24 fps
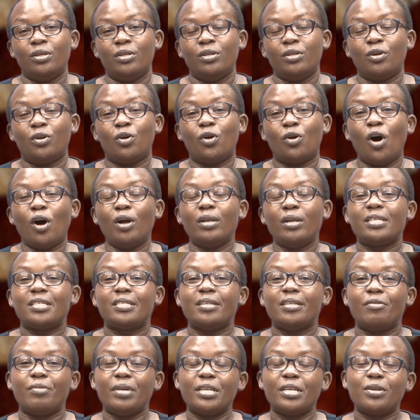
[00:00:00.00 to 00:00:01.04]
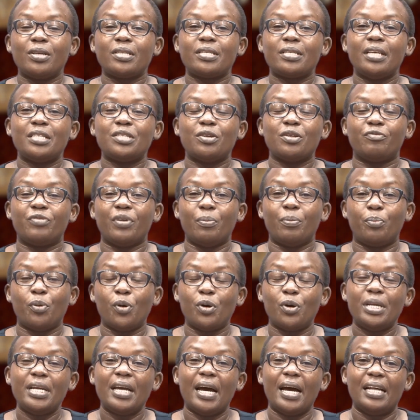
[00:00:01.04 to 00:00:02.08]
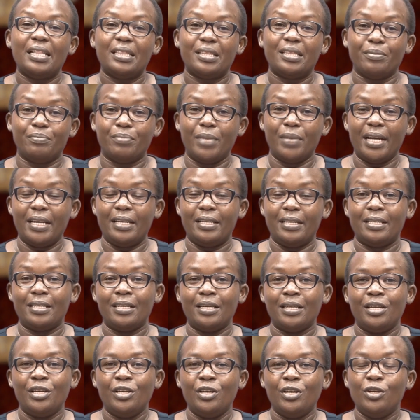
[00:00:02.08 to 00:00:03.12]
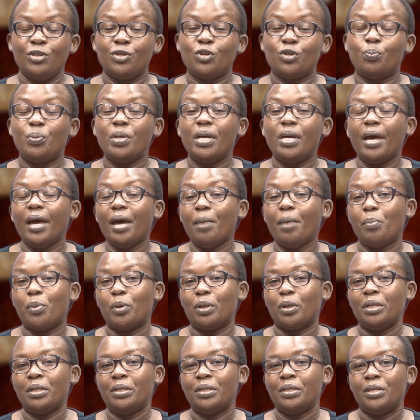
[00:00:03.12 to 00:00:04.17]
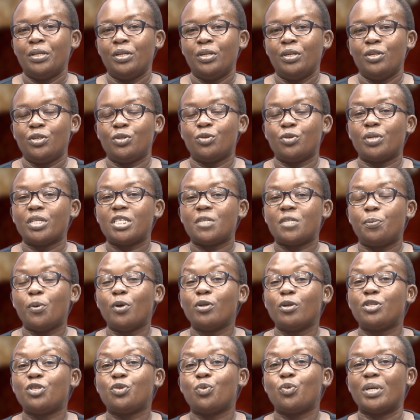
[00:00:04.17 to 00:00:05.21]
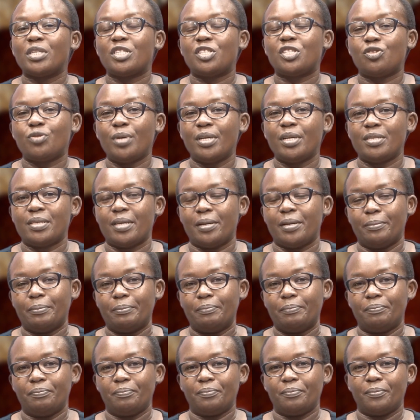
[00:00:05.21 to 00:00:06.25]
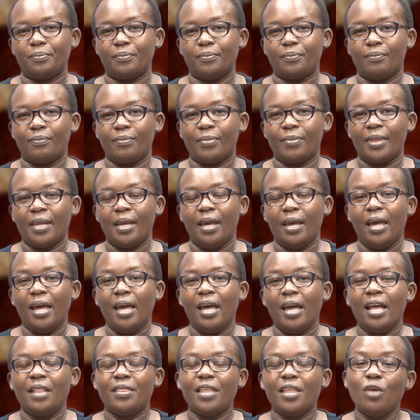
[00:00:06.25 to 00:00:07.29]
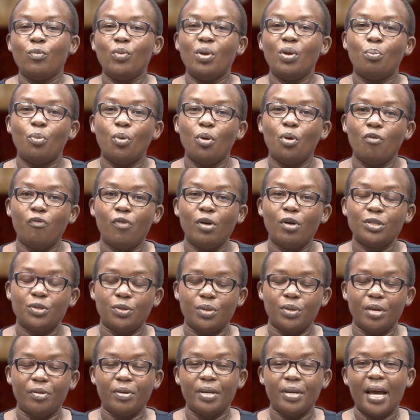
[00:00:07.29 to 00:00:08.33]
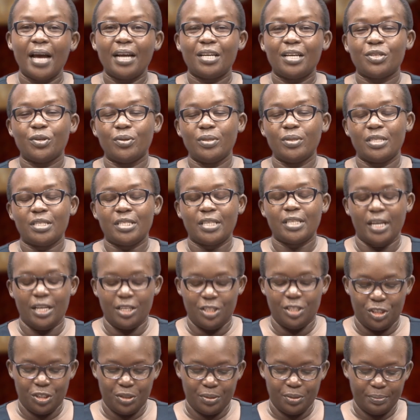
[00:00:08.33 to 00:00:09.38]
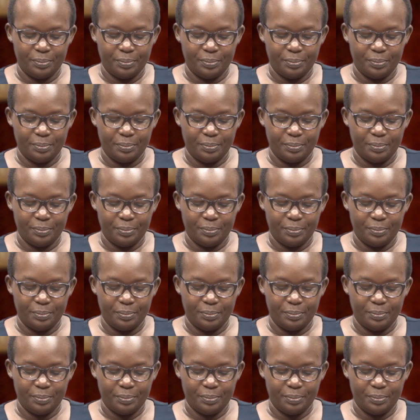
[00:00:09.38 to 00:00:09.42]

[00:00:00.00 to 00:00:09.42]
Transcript: calls the resources of the body and the mind to be able to respond to a stressor. And then we move on to the reaction stage,